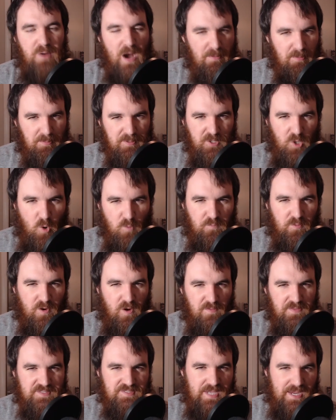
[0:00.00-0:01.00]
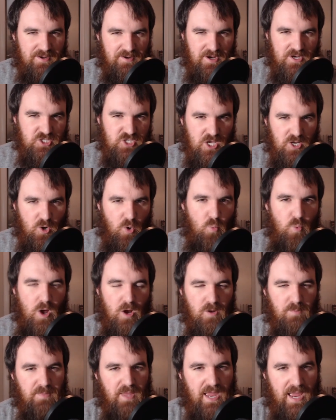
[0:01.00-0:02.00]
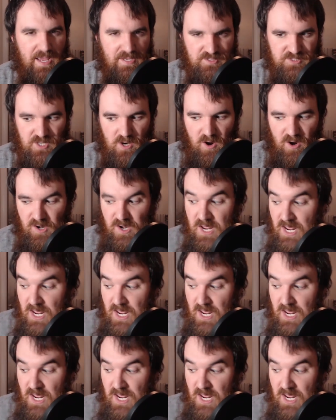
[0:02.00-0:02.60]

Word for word: probably over on the secondary channel, Welcome to Asgard,